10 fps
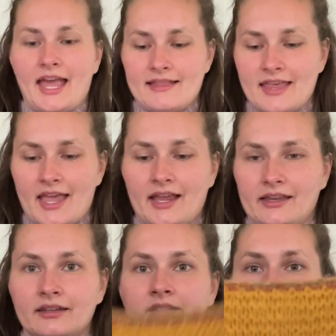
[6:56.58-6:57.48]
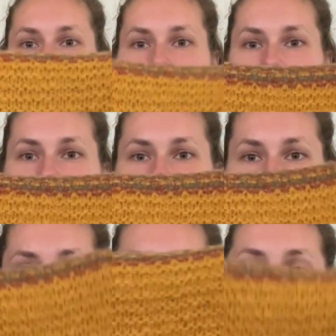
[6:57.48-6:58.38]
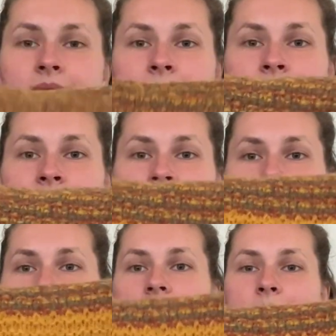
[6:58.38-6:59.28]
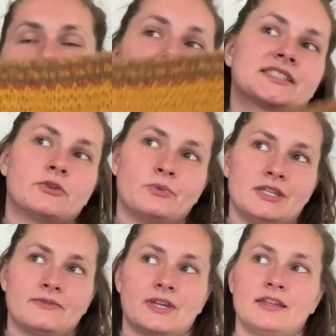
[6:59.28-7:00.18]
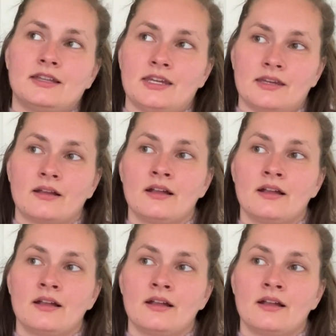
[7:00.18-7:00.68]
and then the basket weave in the,